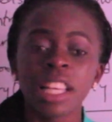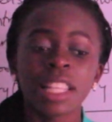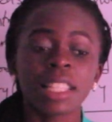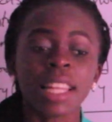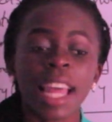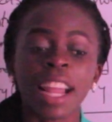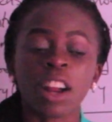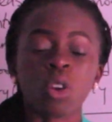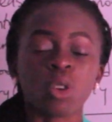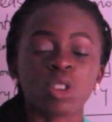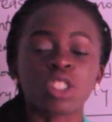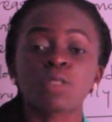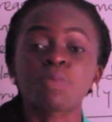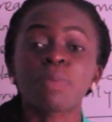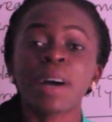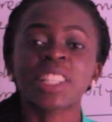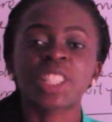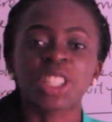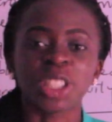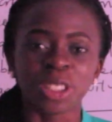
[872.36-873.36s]
like
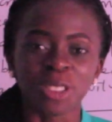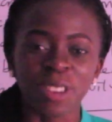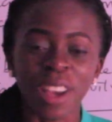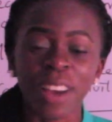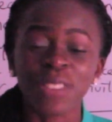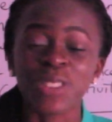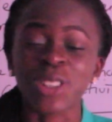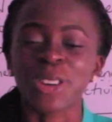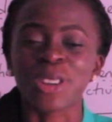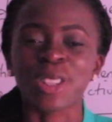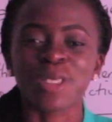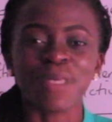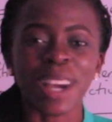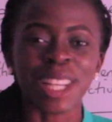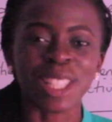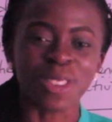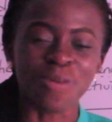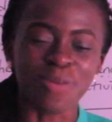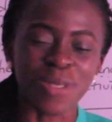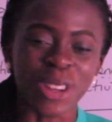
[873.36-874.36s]
cross-matching. You have to
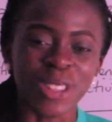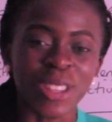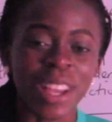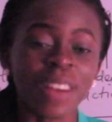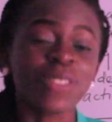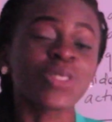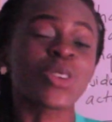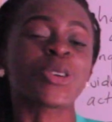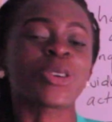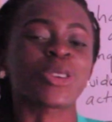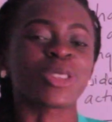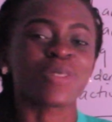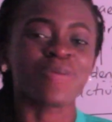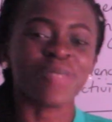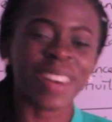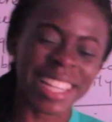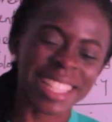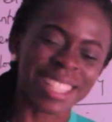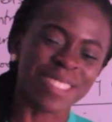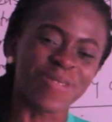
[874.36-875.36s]
cross-match the blood. You have to
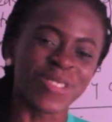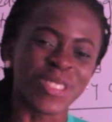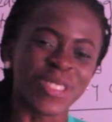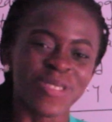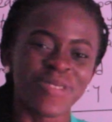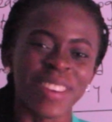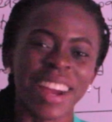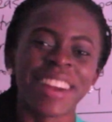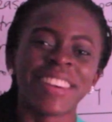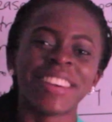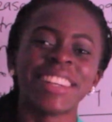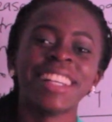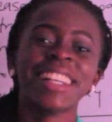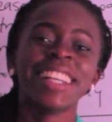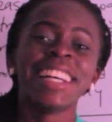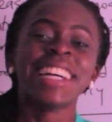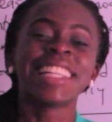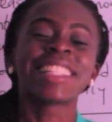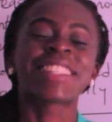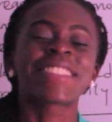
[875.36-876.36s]
cross-match the bone marrow
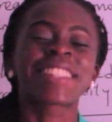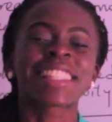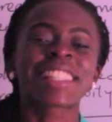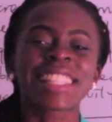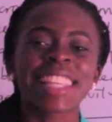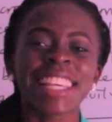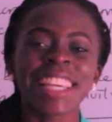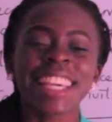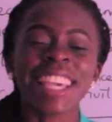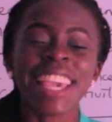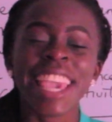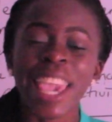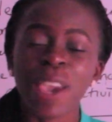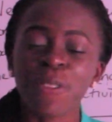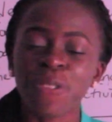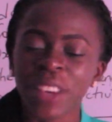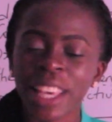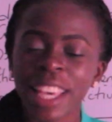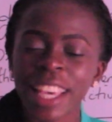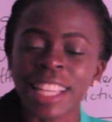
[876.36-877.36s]
to see
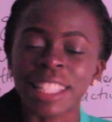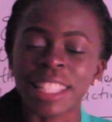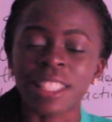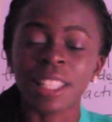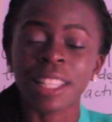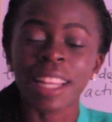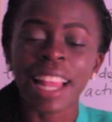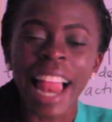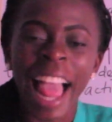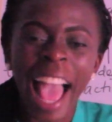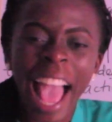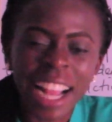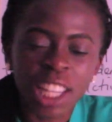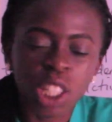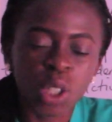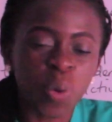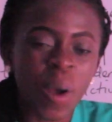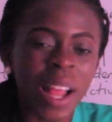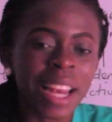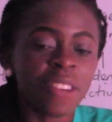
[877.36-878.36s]
if it
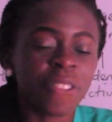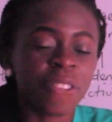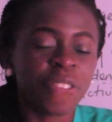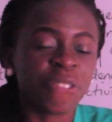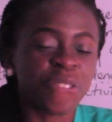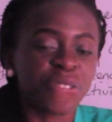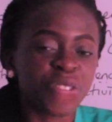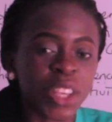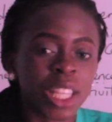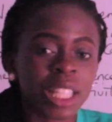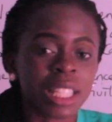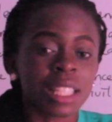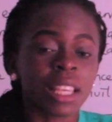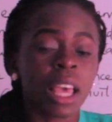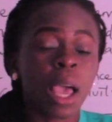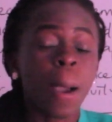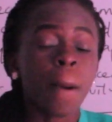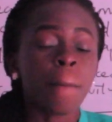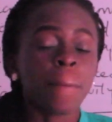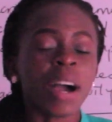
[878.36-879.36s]
actually fits
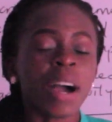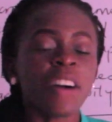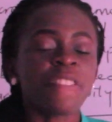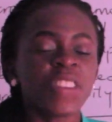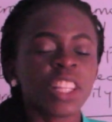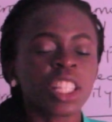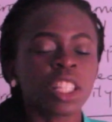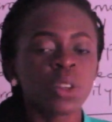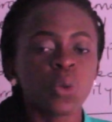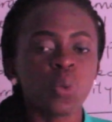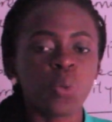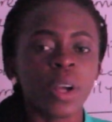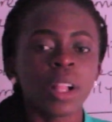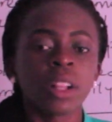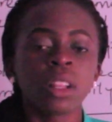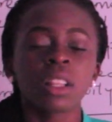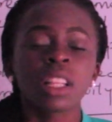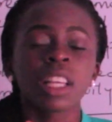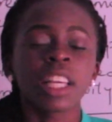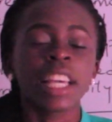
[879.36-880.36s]
perfectly
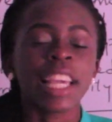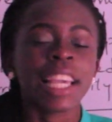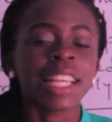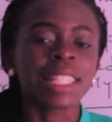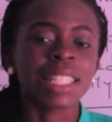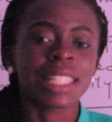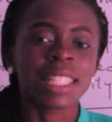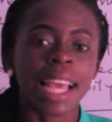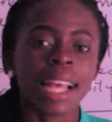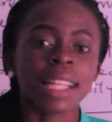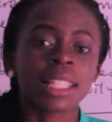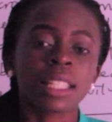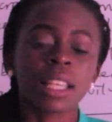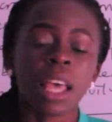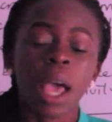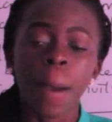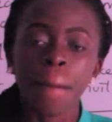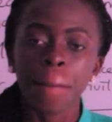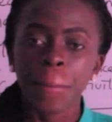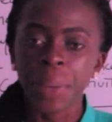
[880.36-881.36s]
well in that
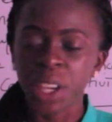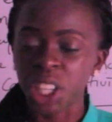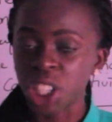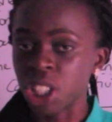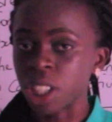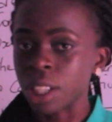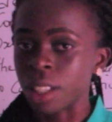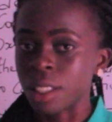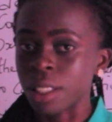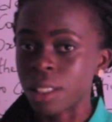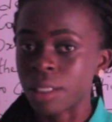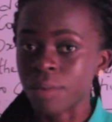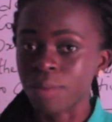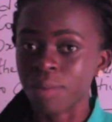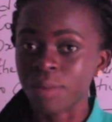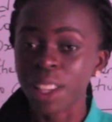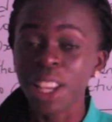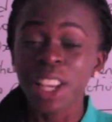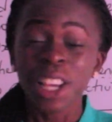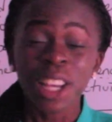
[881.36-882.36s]
patient.
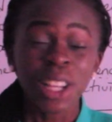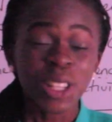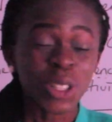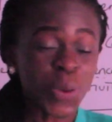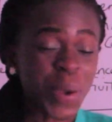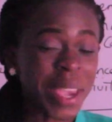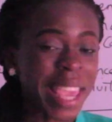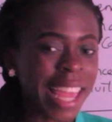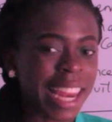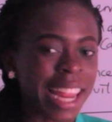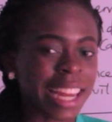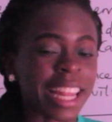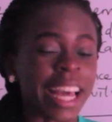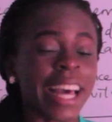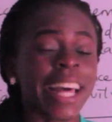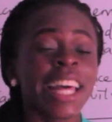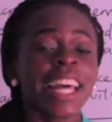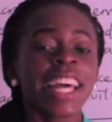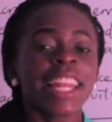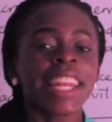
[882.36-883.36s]
Do we get that
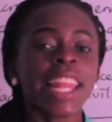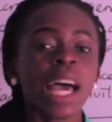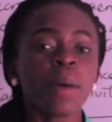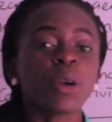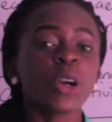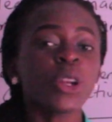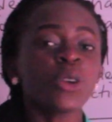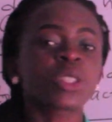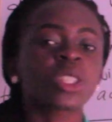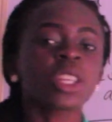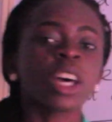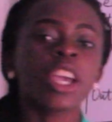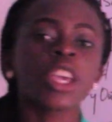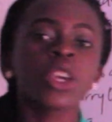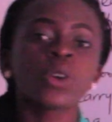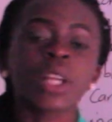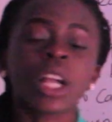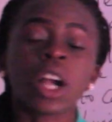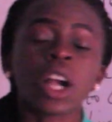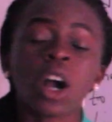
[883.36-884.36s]
now? Now I'm going to tell you the